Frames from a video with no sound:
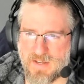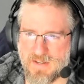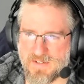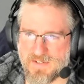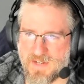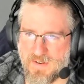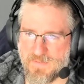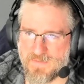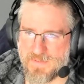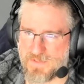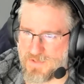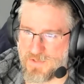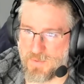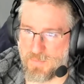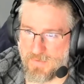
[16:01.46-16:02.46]
yourself is
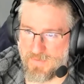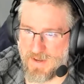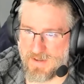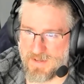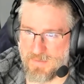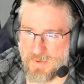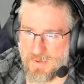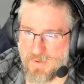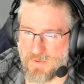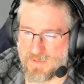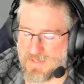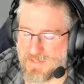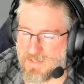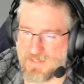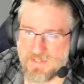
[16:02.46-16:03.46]
super valuable
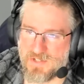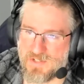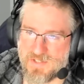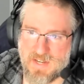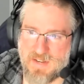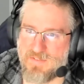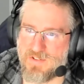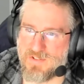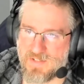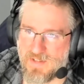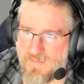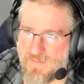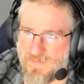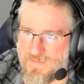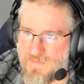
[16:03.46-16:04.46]
because you just saved
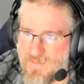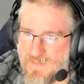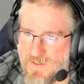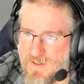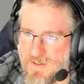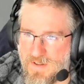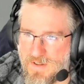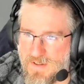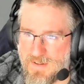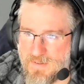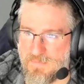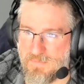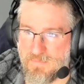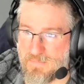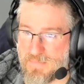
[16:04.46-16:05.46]
yourself
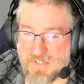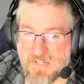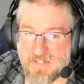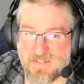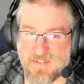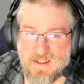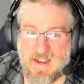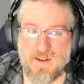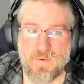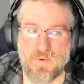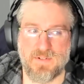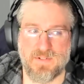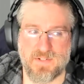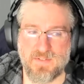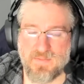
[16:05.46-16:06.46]
potentially
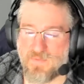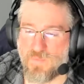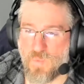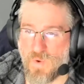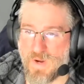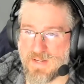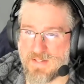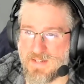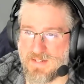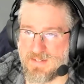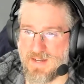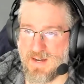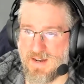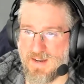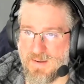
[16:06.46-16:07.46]
hours of wasting
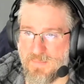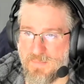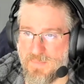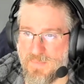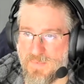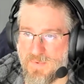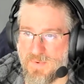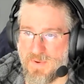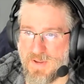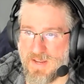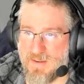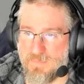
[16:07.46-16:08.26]
time and